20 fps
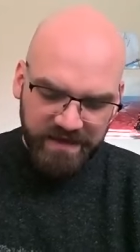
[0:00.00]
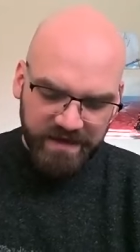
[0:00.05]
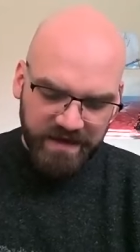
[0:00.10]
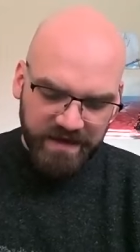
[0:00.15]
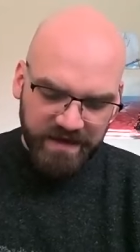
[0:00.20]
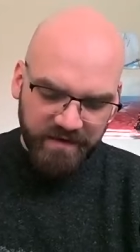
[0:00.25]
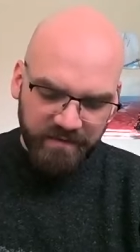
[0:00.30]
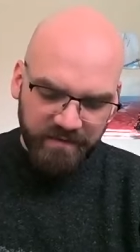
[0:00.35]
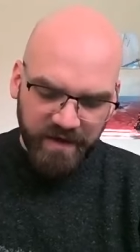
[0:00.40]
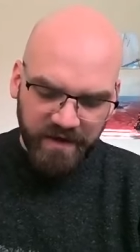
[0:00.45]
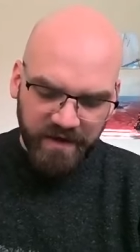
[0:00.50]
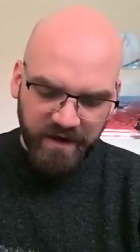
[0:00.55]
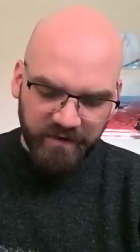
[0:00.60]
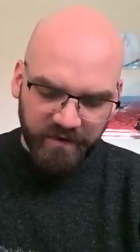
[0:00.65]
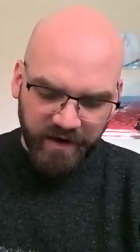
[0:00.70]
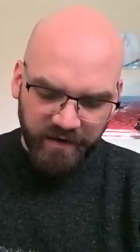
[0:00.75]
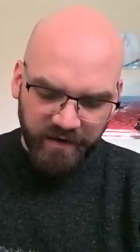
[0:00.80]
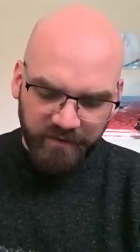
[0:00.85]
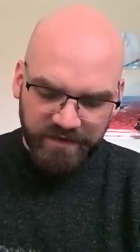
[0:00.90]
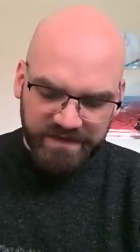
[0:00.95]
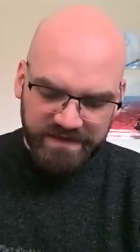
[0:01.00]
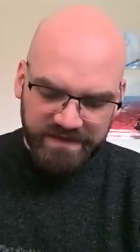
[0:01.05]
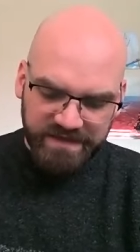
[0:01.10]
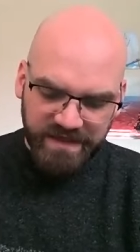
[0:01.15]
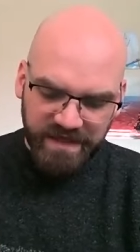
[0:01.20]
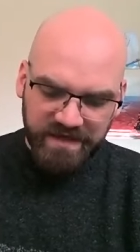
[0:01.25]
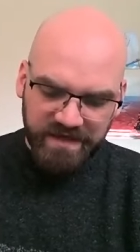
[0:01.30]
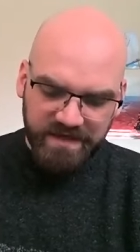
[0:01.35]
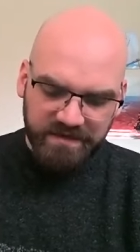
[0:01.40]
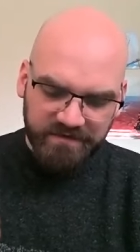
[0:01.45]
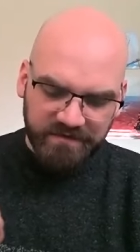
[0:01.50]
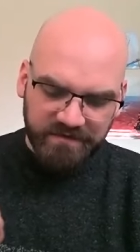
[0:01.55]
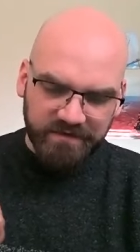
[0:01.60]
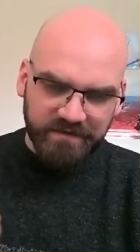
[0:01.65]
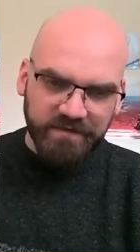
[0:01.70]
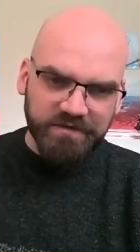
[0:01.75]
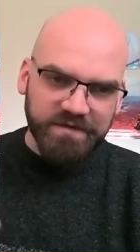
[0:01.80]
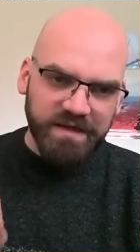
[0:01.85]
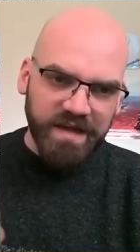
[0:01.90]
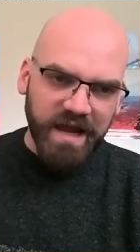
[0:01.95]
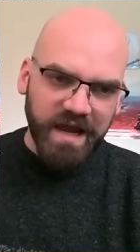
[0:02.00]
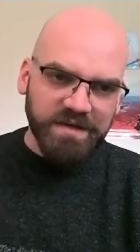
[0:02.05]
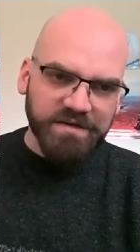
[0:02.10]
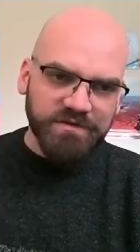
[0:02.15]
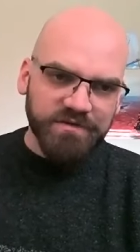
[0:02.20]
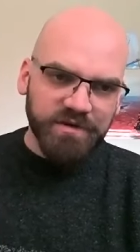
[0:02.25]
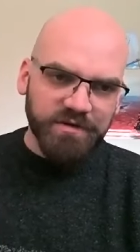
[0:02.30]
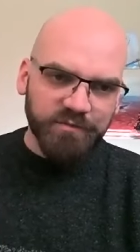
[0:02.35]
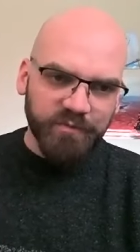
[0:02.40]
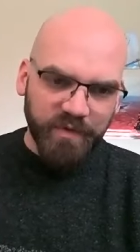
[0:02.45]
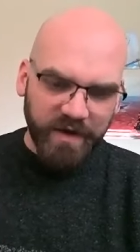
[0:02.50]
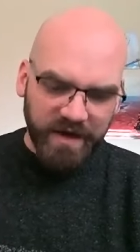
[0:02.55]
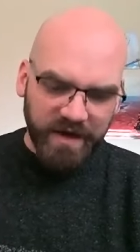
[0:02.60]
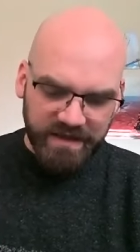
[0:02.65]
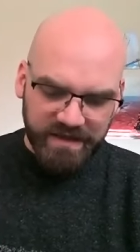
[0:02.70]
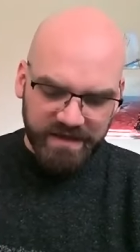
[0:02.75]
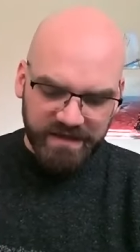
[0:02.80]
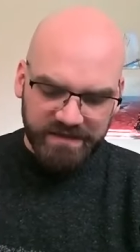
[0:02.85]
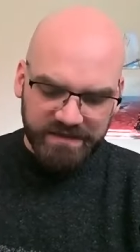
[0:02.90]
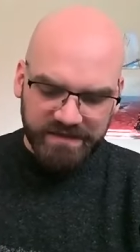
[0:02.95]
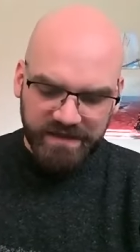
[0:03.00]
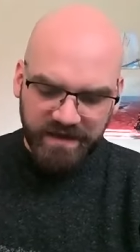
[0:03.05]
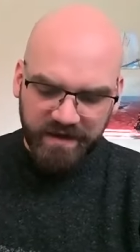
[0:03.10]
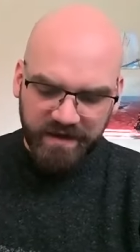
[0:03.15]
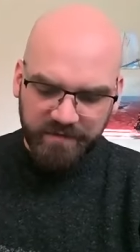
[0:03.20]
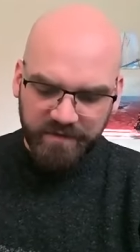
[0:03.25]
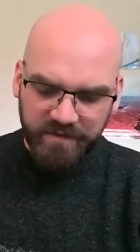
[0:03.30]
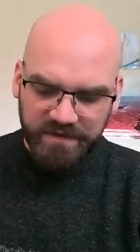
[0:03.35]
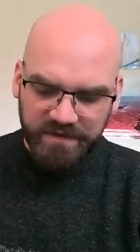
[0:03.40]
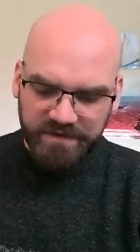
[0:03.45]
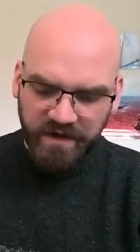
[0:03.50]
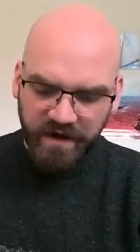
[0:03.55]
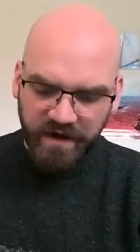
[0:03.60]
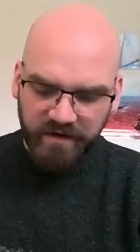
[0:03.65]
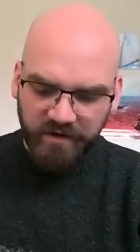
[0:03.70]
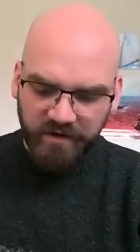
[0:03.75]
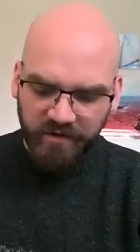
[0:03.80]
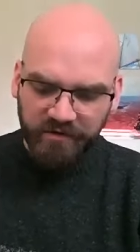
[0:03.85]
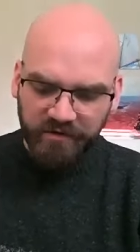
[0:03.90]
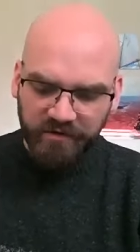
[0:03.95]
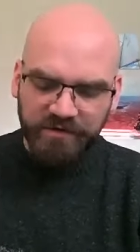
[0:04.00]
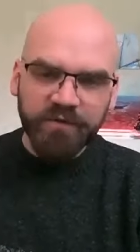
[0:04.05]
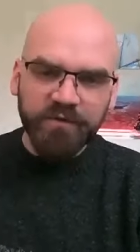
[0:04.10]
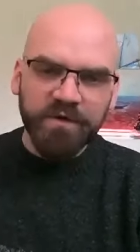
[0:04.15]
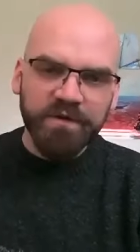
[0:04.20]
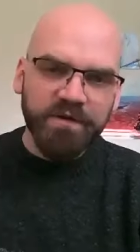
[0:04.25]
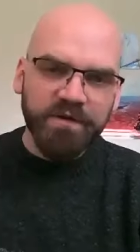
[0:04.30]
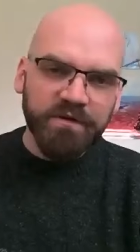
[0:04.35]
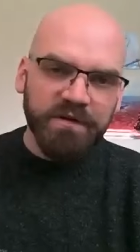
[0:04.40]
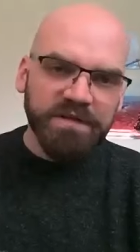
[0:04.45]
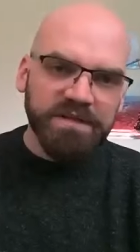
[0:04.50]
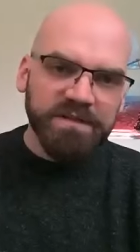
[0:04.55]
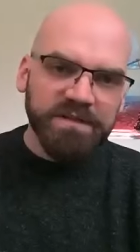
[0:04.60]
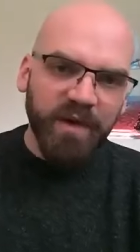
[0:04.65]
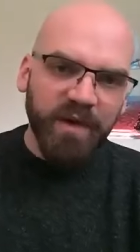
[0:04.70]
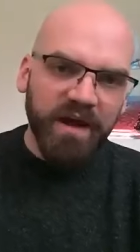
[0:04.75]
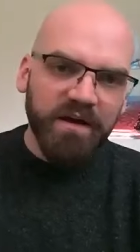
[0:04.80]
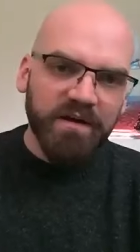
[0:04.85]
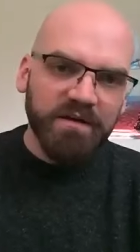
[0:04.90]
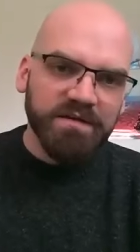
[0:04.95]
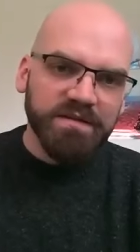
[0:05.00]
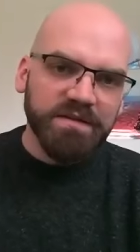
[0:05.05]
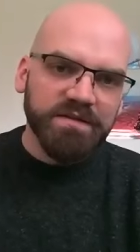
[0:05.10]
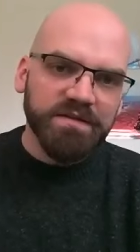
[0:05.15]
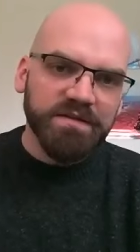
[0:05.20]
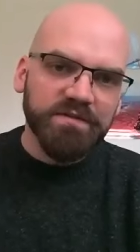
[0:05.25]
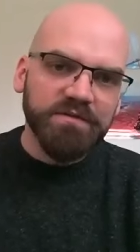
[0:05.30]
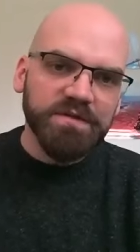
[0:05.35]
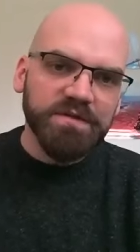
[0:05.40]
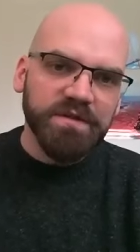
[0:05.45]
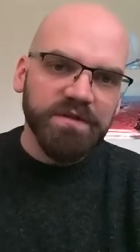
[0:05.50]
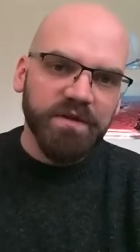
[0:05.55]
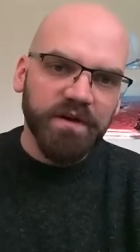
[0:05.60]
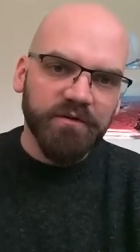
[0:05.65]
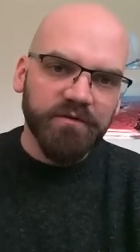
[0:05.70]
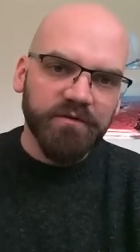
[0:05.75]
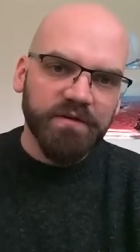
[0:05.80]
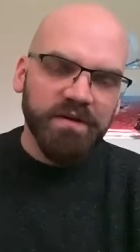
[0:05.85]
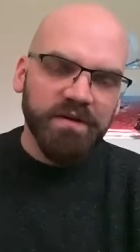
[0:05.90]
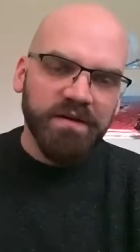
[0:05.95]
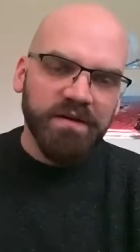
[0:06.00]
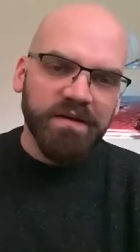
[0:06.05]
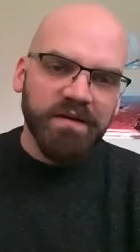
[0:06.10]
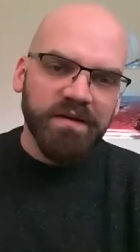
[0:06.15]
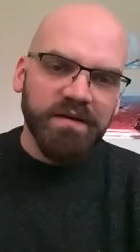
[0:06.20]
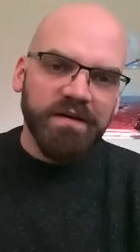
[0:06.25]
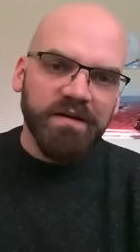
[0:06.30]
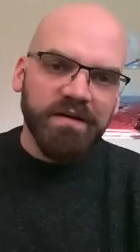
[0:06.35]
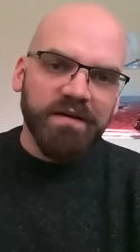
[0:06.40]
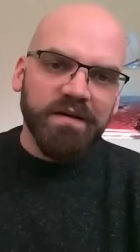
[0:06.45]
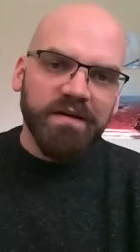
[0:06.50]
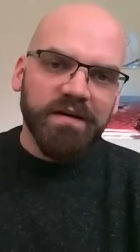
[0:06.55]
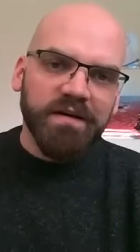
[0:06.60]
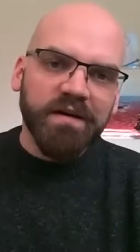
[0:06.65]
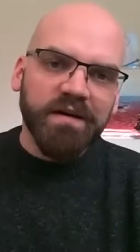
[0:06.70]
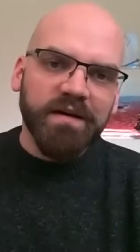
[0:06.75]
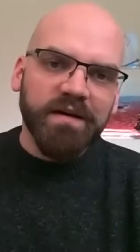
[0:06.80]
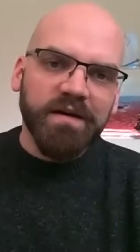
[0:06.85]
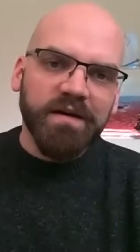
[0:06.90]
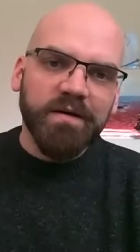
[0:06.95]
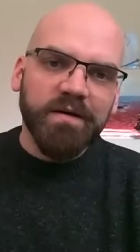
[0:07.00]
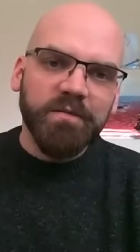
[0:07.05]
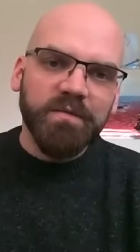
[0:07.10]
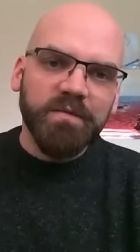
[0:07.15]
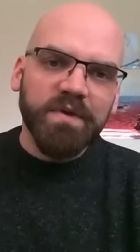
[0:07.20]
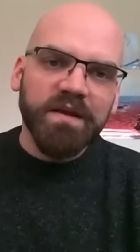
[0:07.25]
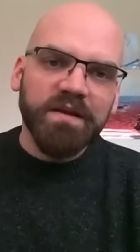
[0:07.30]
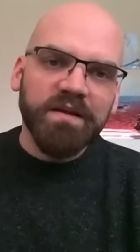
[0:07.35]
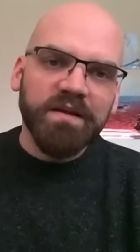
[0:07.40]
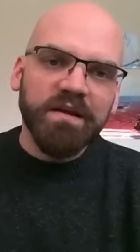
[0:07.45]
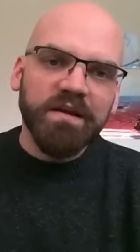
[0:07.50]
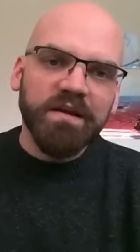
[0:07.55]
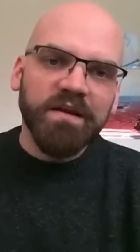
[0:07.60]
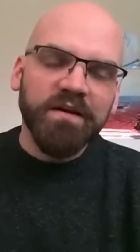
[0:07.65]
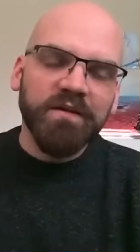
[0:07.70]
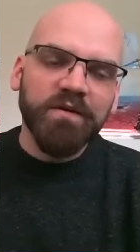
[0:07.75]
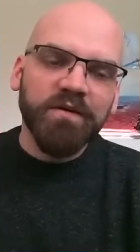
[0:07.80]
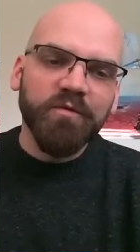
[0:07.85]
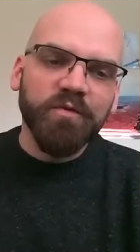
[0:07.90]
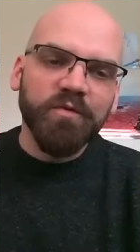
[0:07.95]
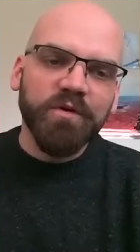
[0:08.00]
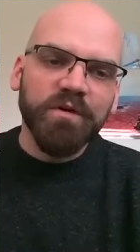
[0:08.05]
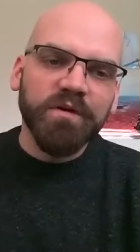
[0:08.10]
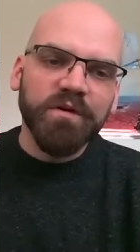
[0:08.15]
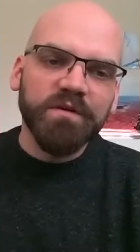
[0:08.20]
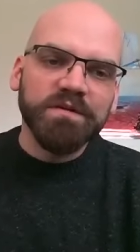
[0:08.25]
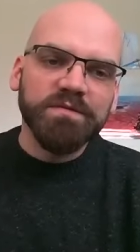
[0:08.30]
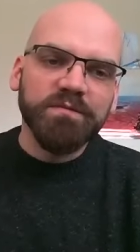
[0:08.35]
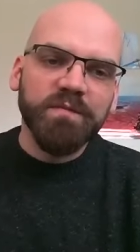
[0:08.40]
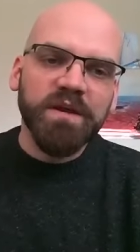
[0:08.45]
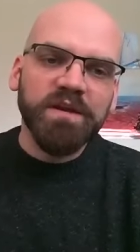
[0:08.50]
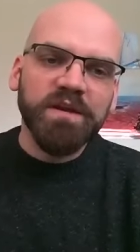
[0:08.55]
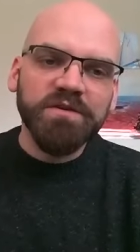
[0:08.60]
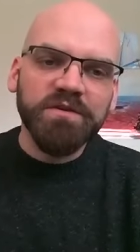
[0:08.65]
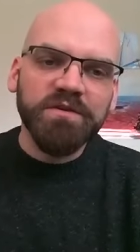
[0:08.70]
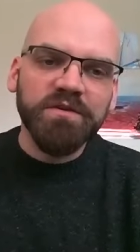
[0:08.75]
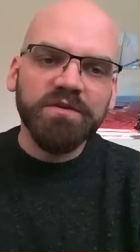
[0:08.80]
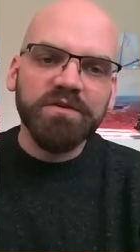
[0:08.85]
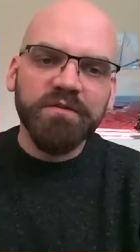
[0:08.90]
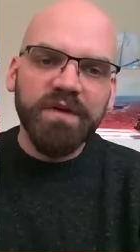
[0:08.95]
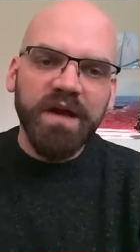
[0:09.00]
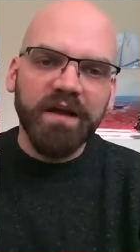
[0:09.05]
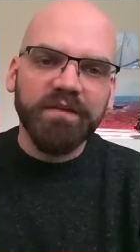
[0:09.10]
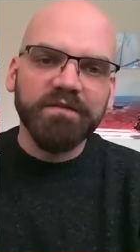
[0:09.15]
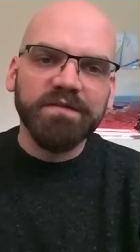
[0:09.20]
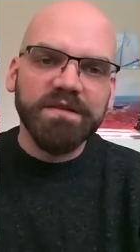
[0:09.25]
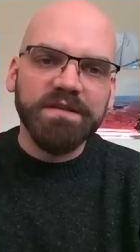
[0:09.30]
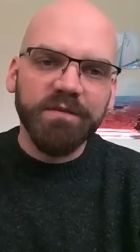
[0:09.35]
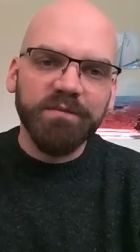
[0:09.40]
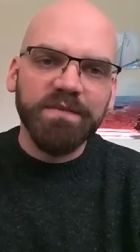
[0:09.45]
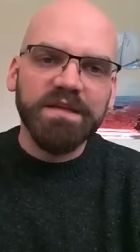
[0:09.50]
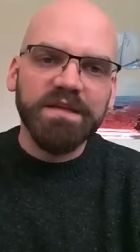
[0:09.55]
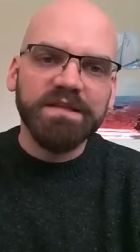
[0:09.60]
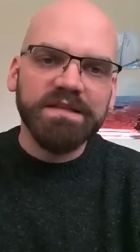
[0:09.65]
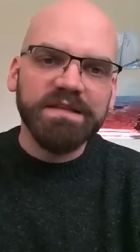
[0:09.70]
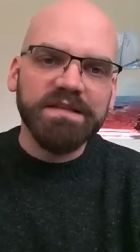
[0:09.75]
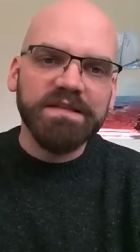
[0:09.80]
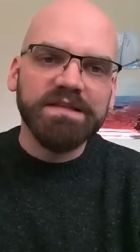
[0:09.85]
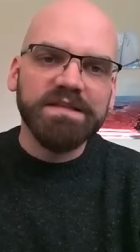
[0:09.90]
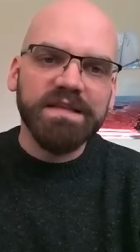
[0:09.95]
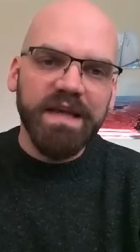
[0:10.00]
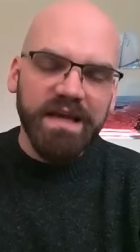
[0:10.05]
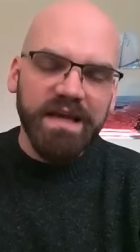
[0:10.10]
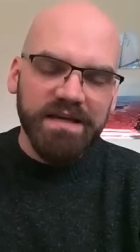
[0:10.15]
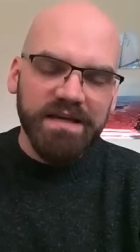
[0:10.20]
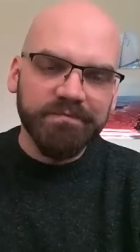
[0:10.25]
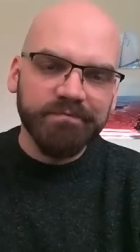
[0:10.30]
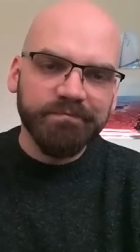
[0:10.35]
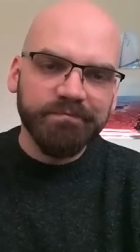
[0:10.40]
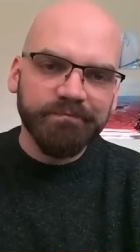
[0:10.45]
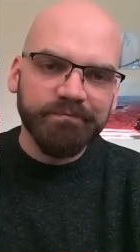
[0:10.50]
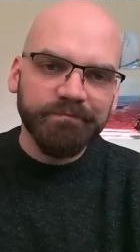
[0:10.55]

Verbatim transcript: um, and I, I, would say there's an asterisk by this um, talk only when you're inspired to do so um, in, in other words, make sure you have something to say.